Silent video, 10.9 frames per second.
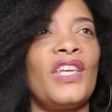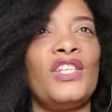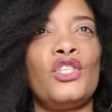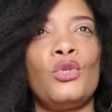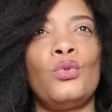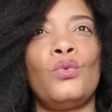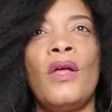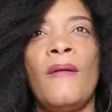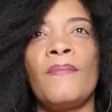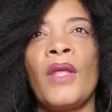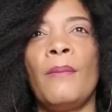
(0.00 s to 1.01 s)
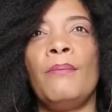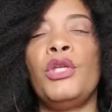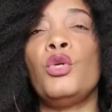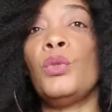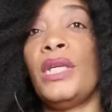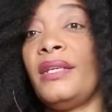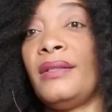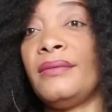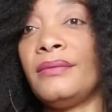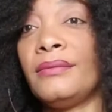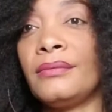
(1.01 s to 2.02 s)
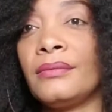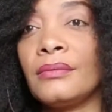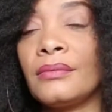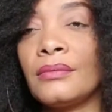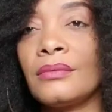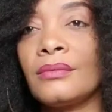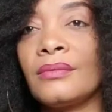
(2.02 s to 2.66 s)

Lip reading: Think yourself into beauty.